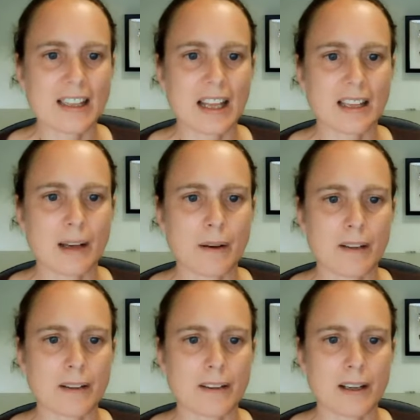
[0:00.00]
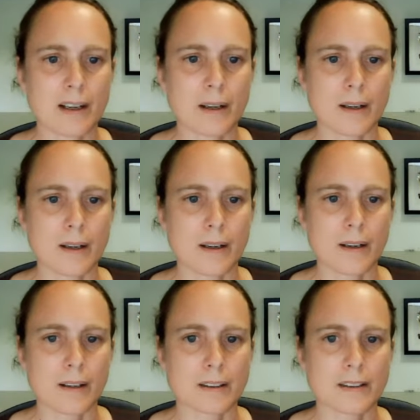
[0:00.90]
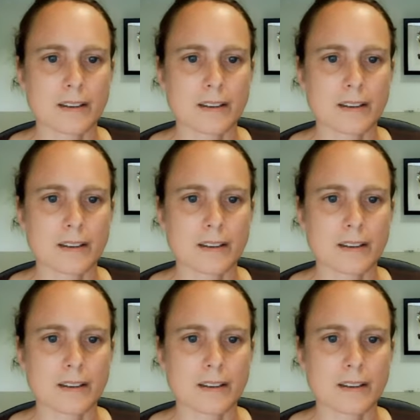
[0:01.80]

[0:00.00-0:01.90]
And then